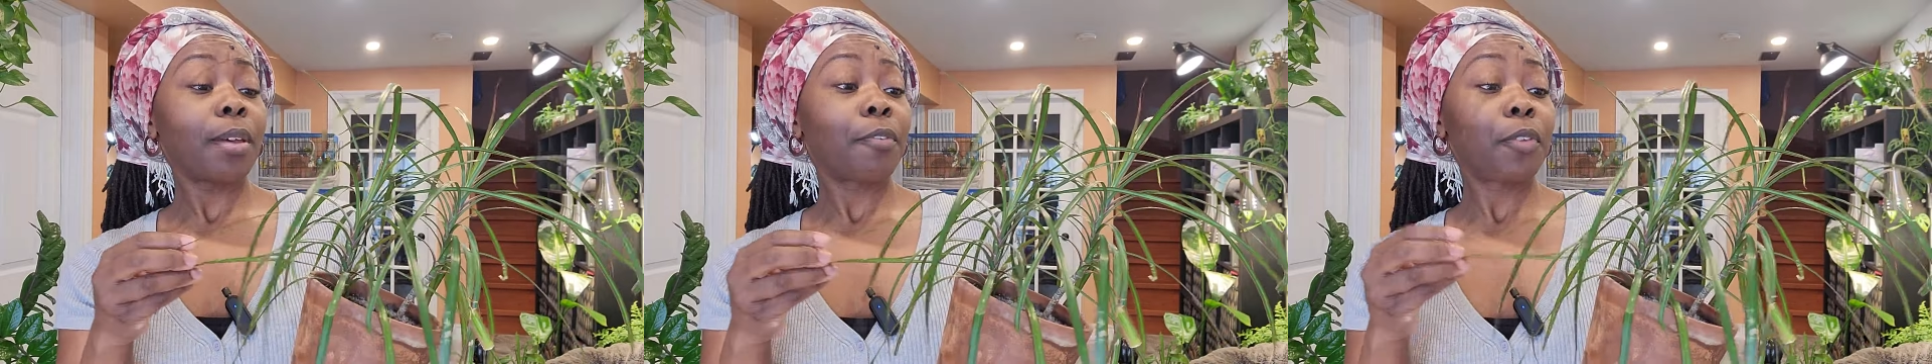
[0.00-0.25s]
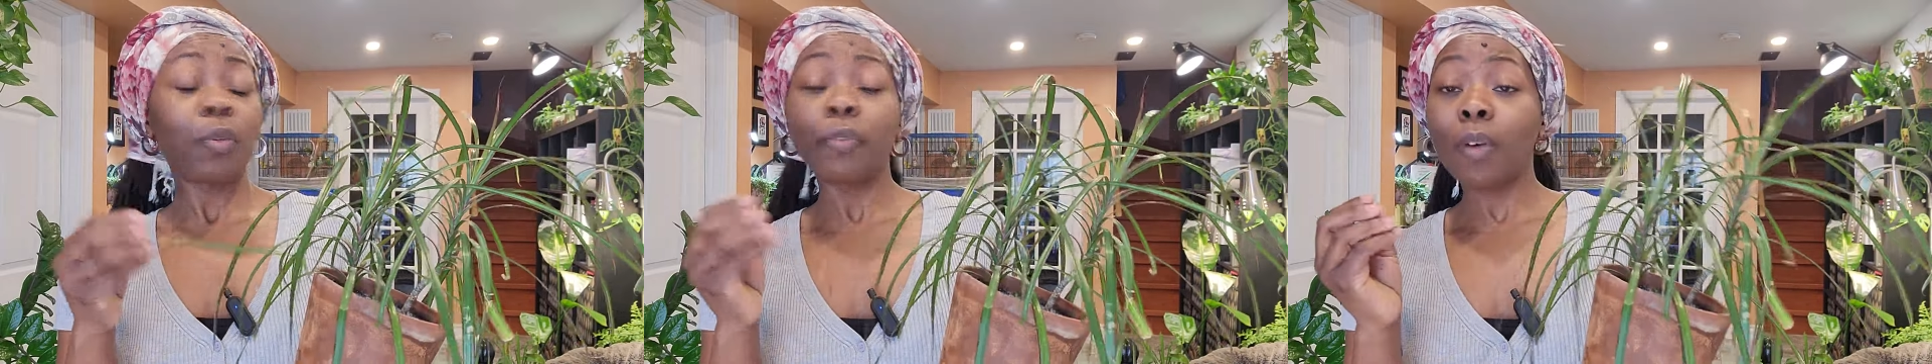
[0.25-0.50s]
A
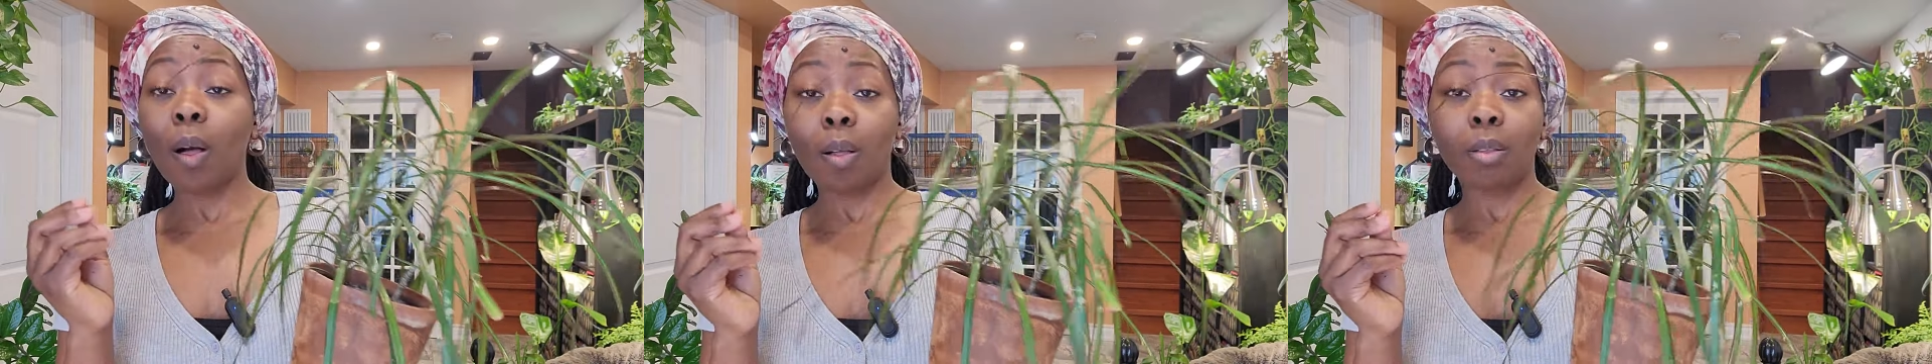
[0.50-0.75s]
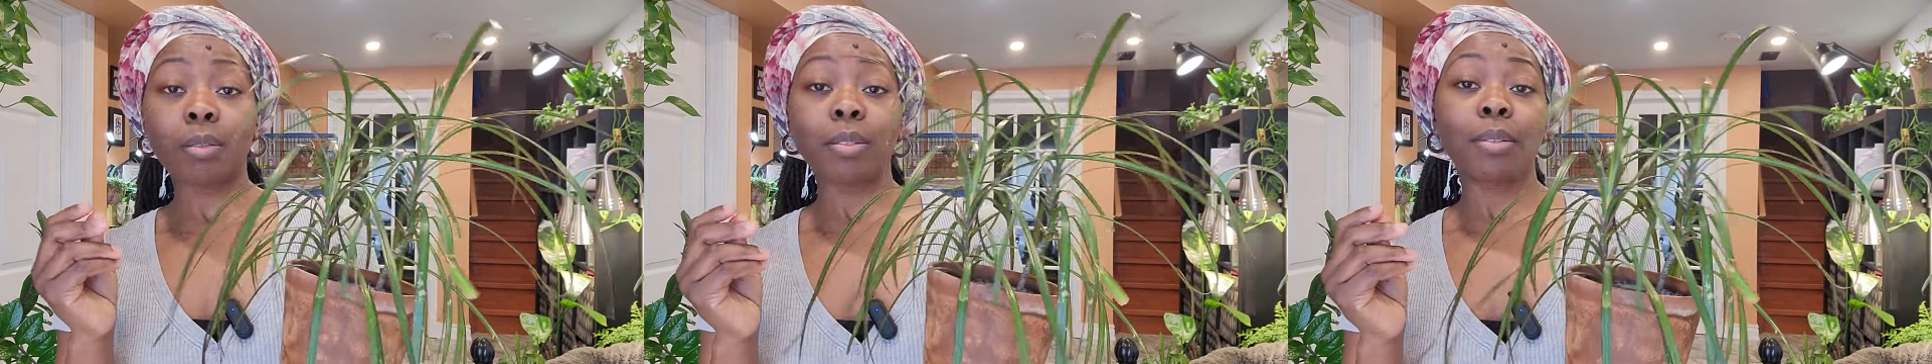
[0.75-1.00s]
few
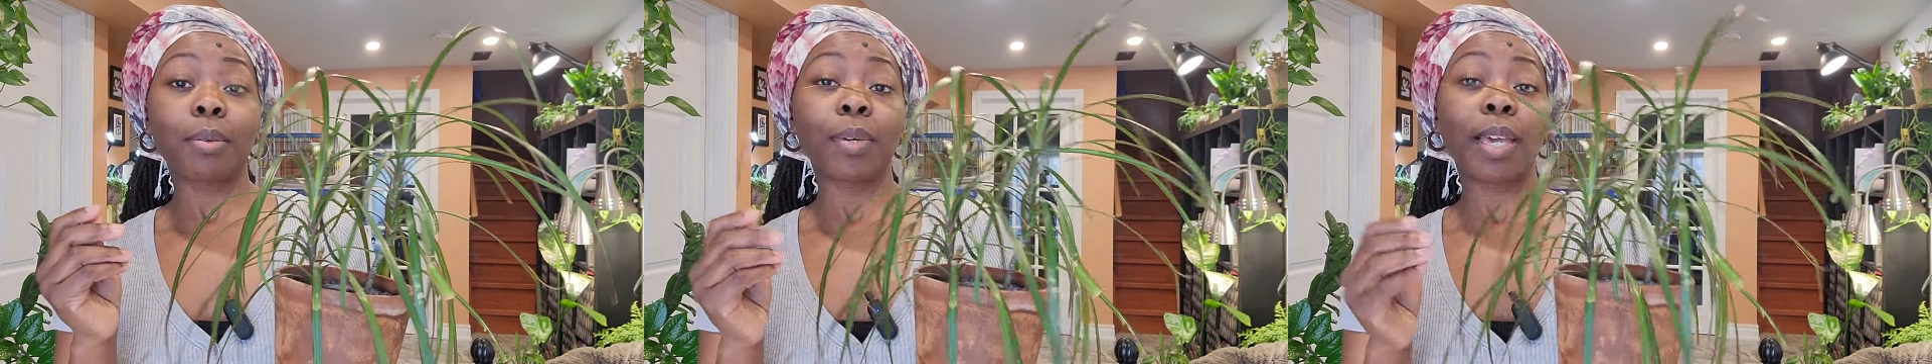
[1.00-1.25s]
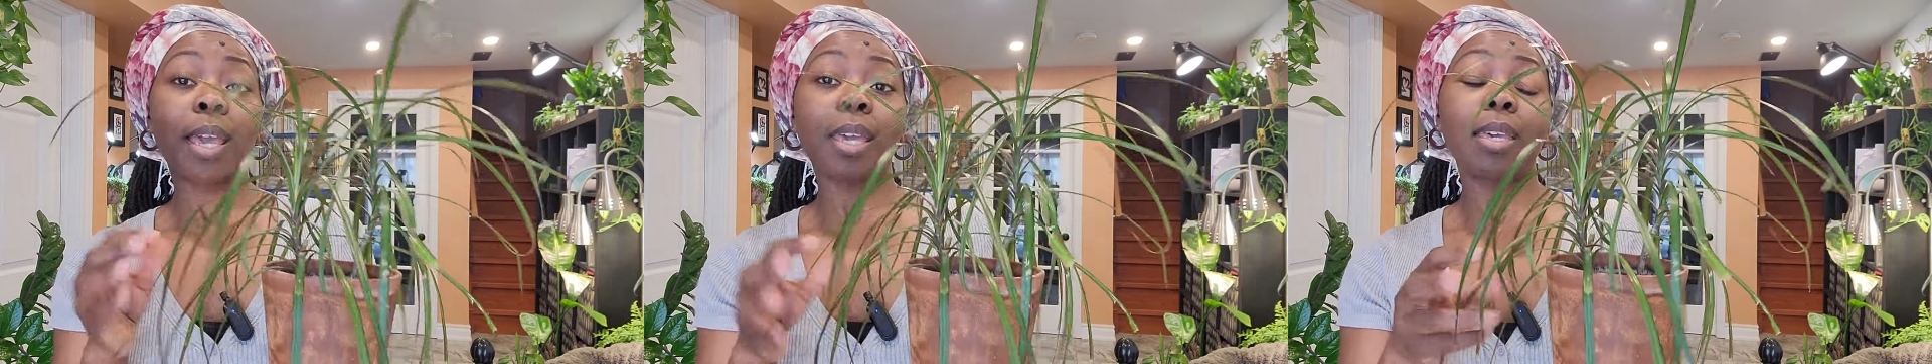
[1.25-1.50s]
falls,
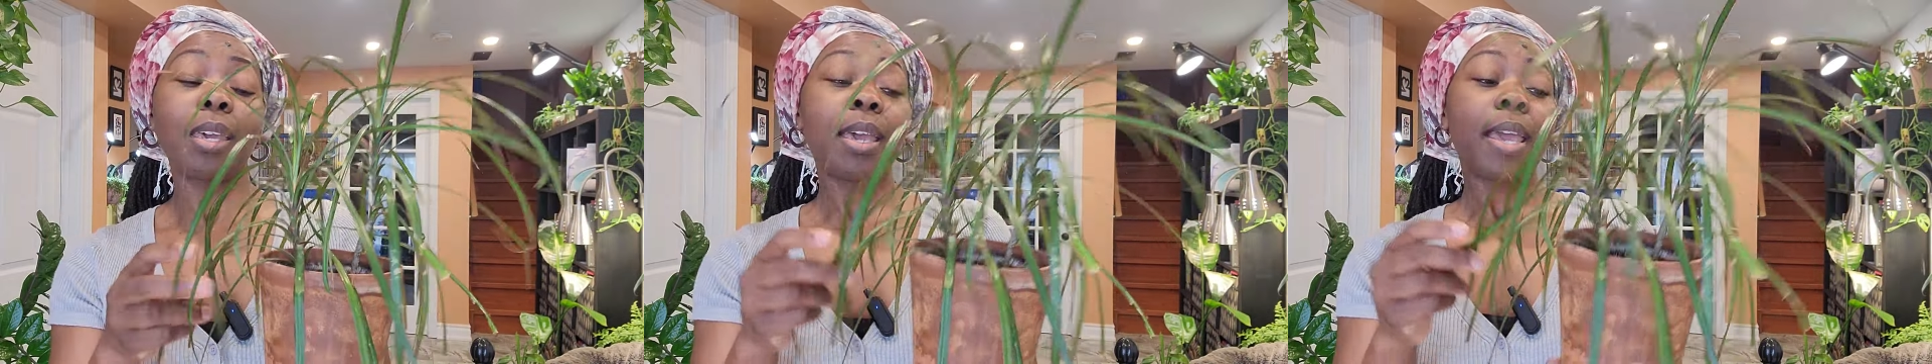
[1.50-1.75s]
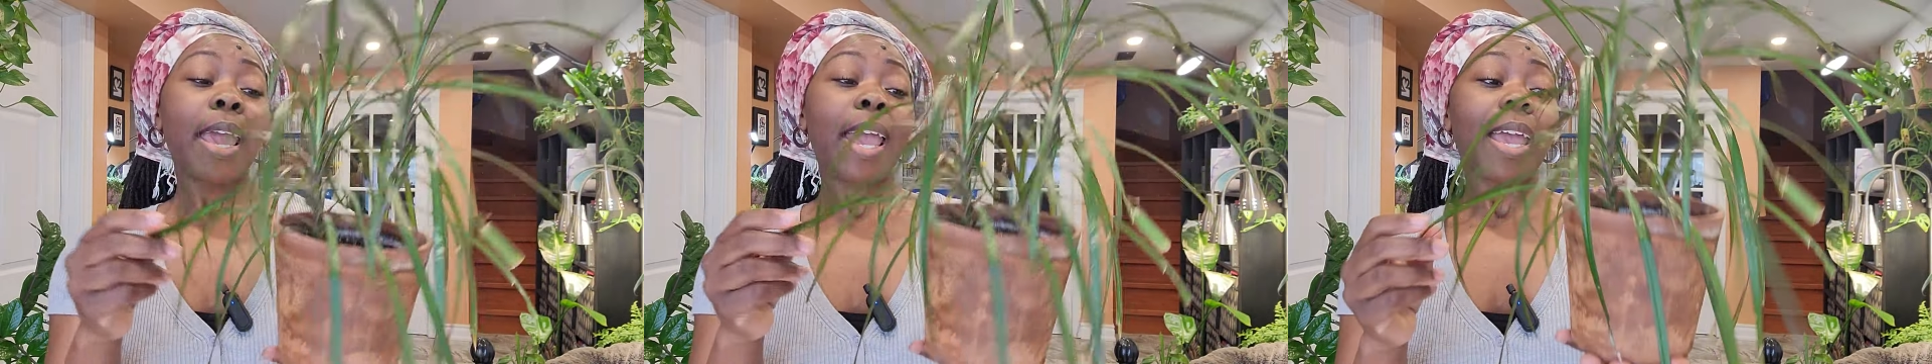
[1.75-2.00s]
okay,
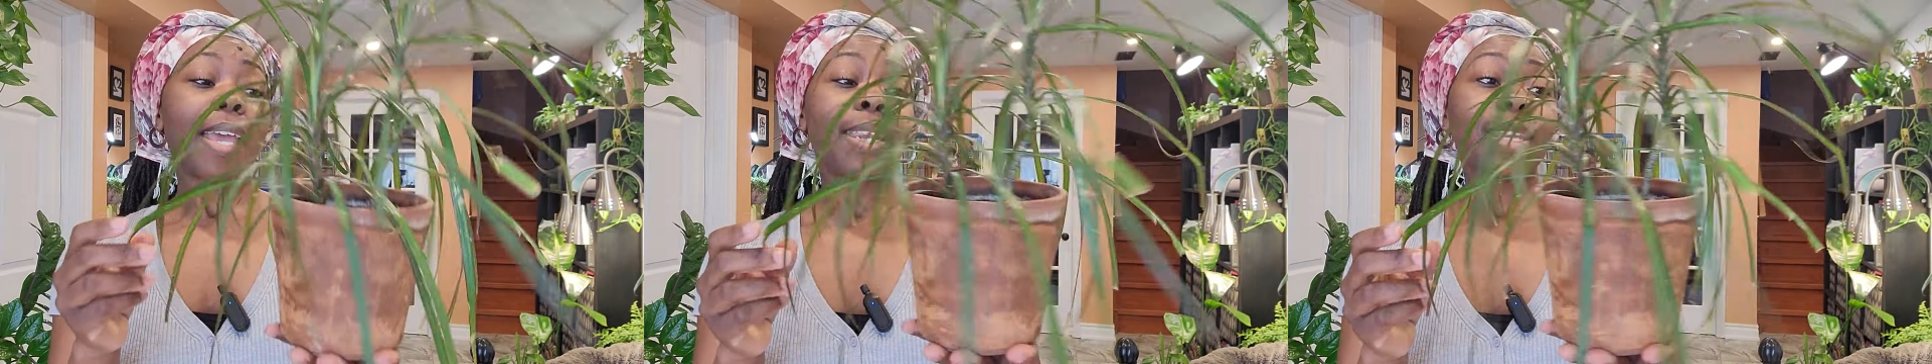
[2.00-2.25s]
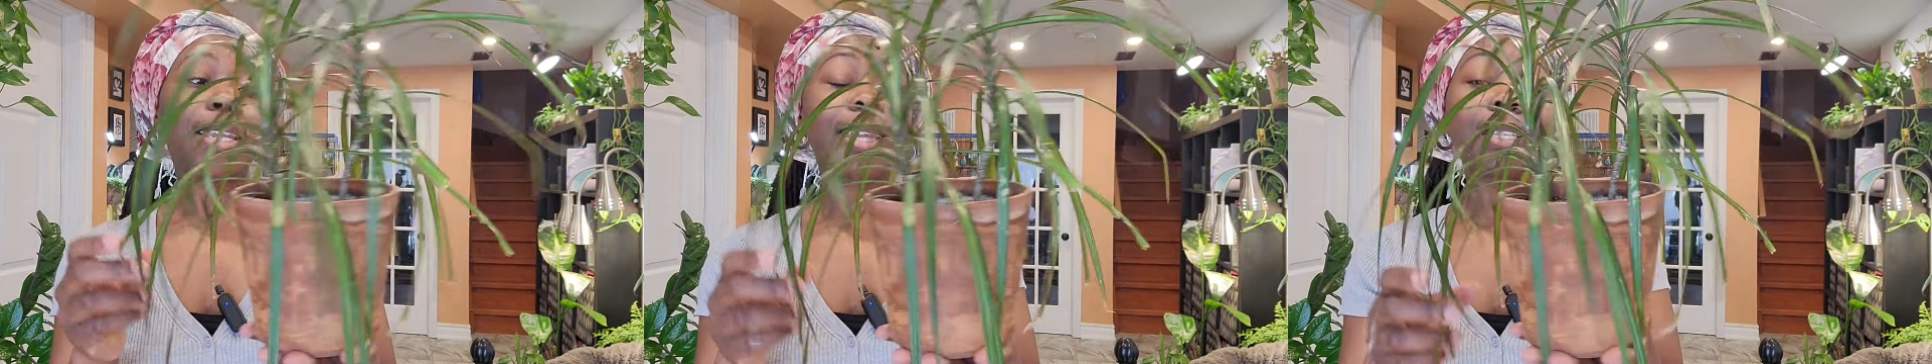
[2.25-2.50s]
and